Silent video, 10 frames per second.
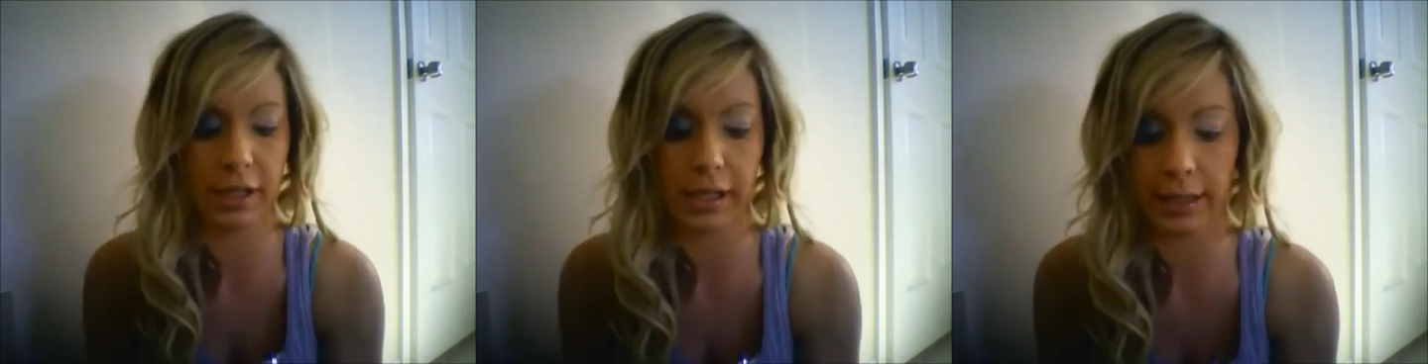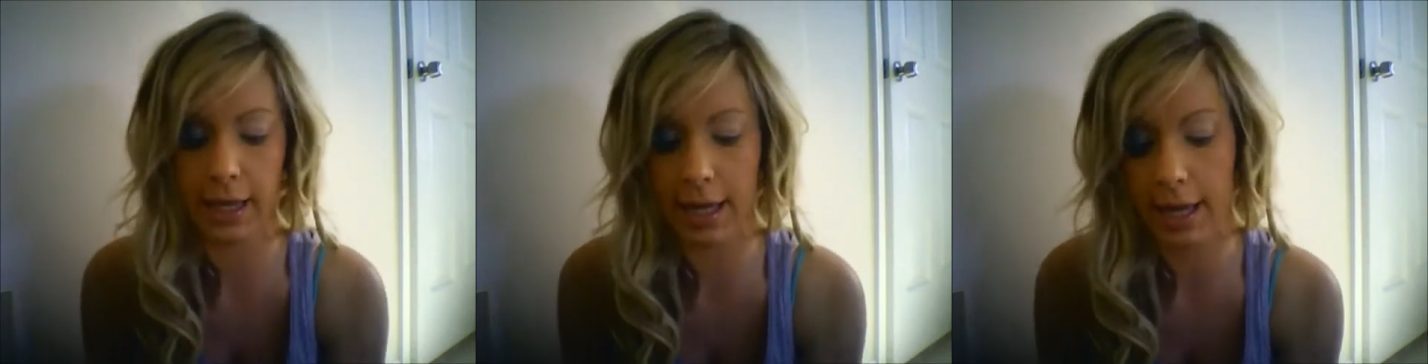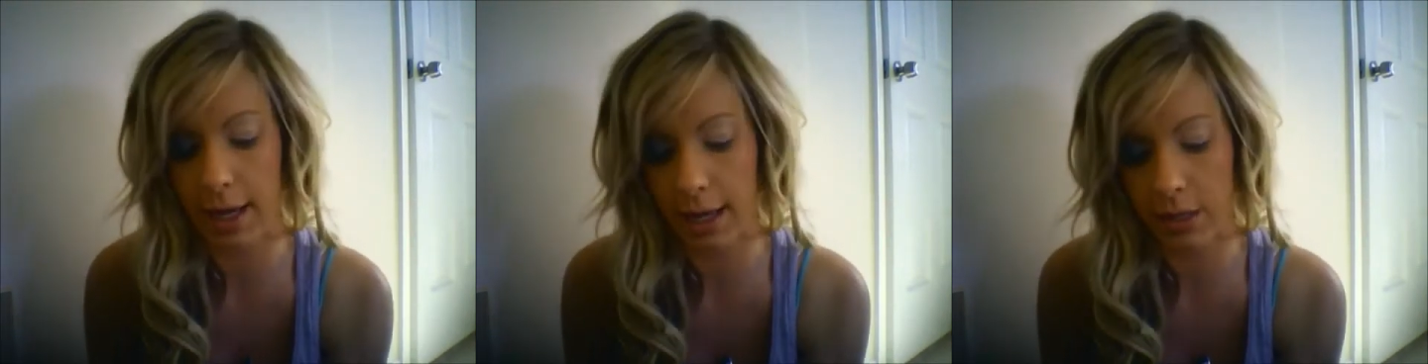lately.
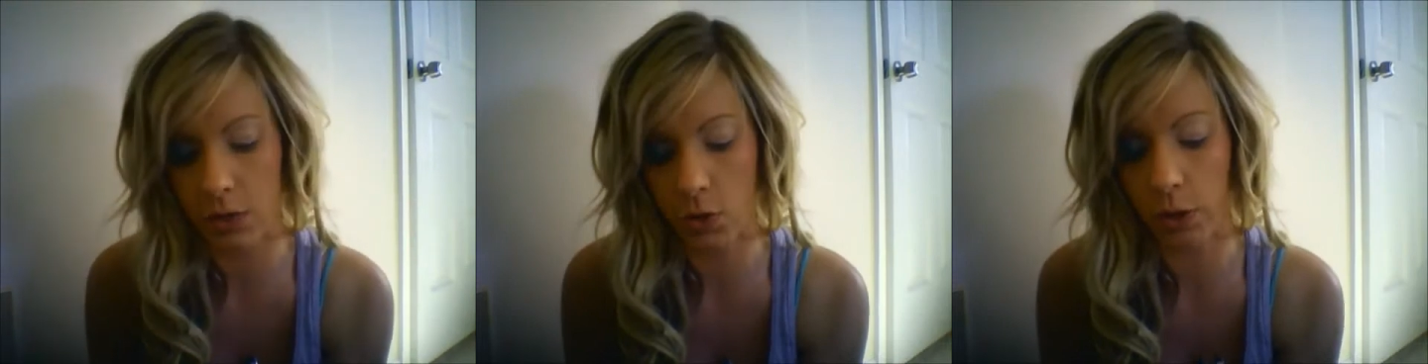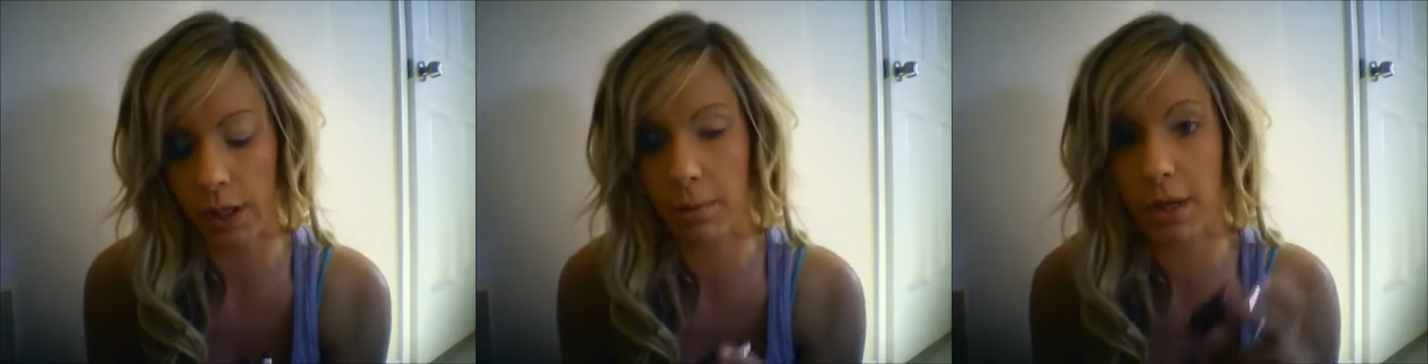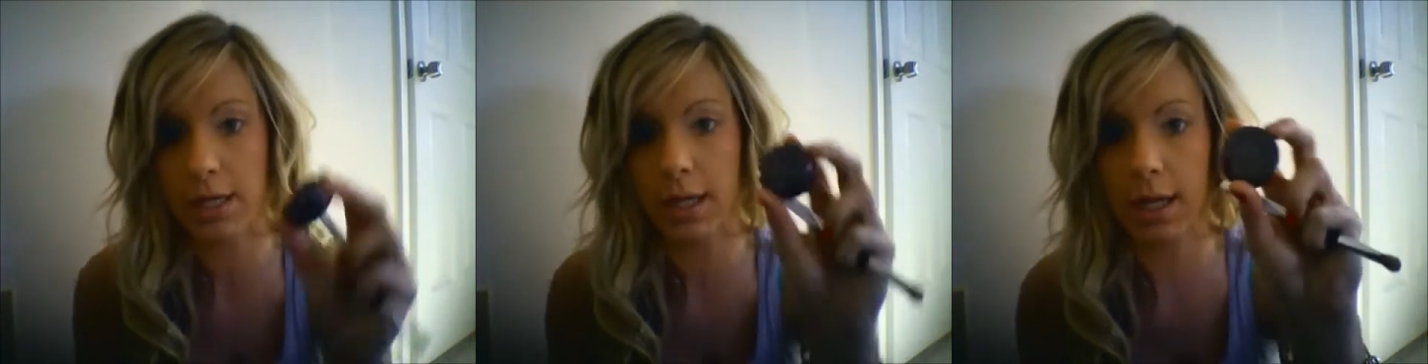It is Newly
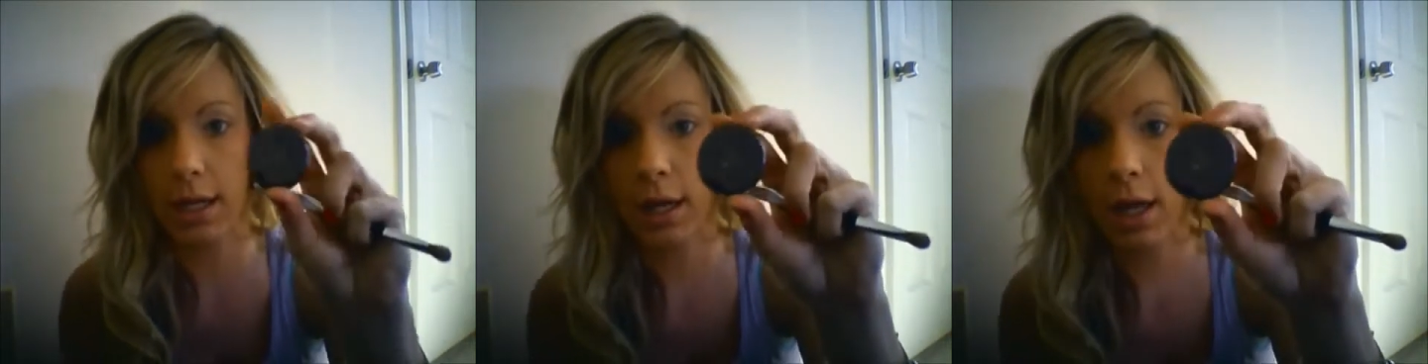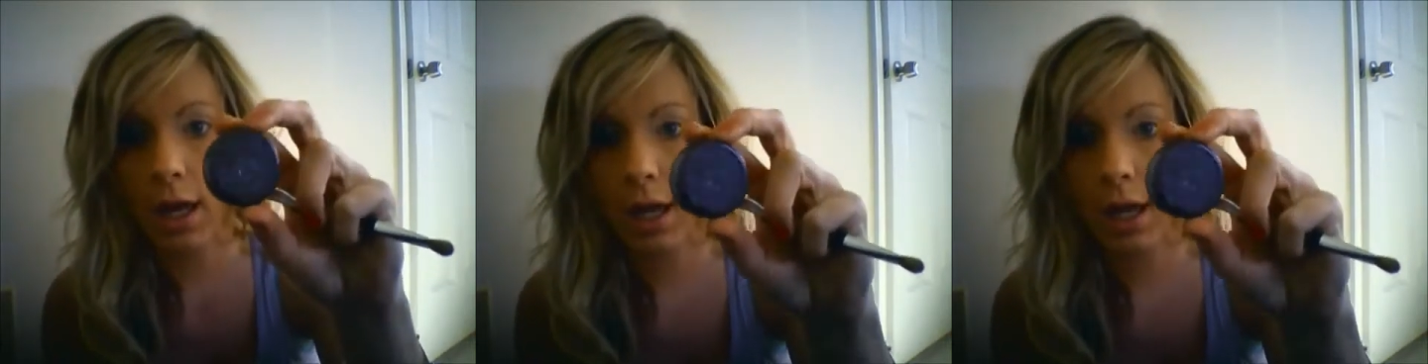Minted.